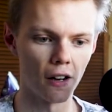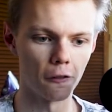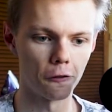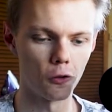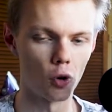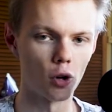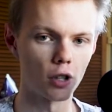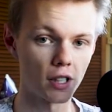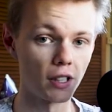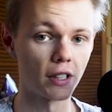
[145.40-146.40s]

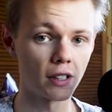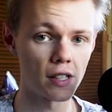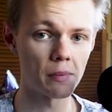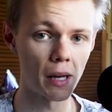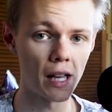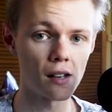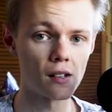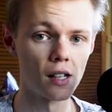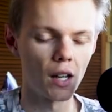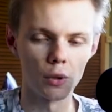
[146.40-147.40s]
for killing this
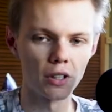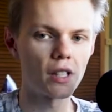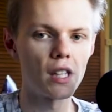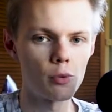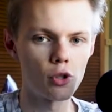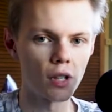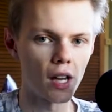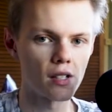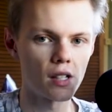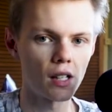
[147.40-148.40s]
man, it really keeps you
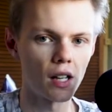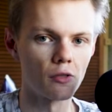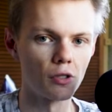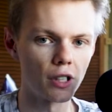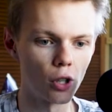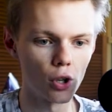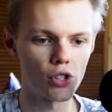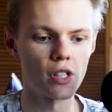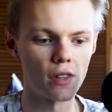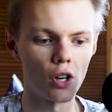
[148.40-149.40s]
guessing and really
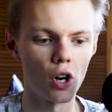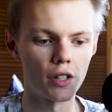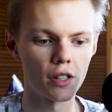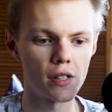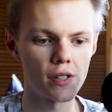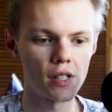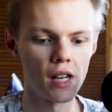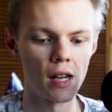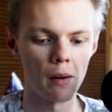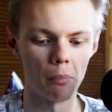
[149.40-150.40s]
hooks in the audience
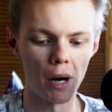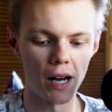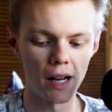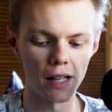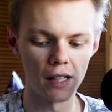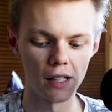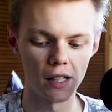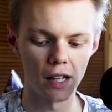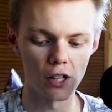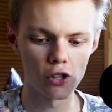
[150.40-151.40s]
by
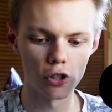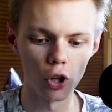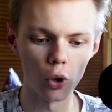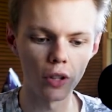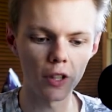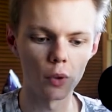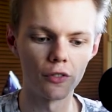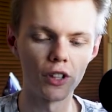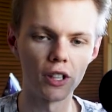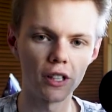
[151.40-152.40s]
slowly
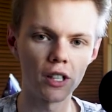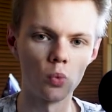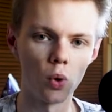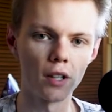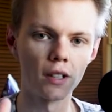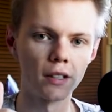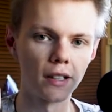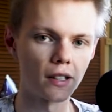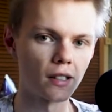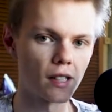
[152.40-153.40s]
revealing one
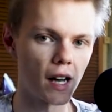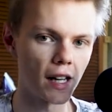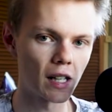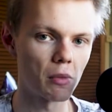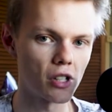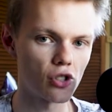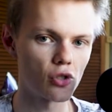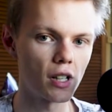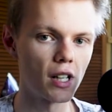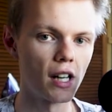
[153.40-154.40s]
little tiny
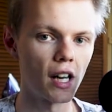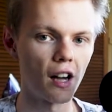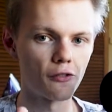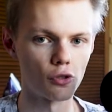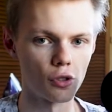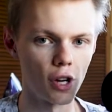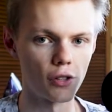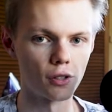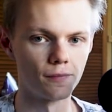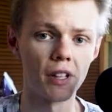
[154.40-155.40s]
mystery after
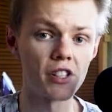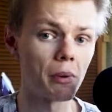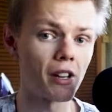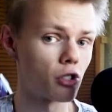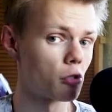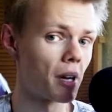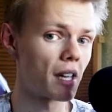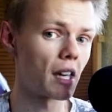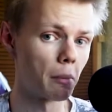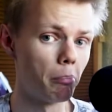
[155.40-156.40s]
another. Let's imagine you're
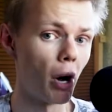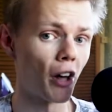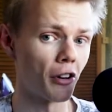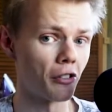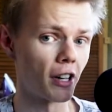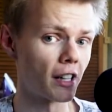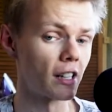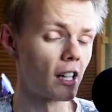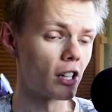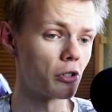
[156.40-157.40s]
making a bun, right?
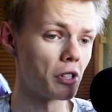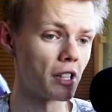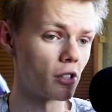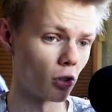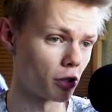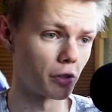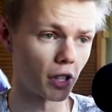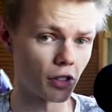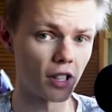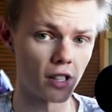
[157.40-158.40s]
You need all your
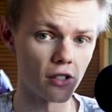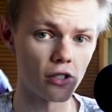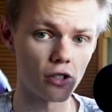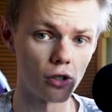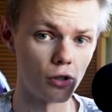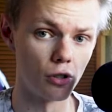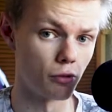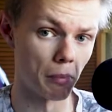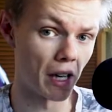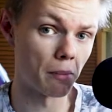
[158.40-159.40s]
ingredients to
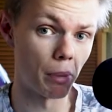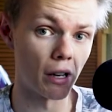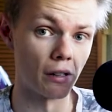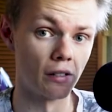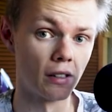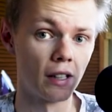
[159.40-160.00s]
make a bun.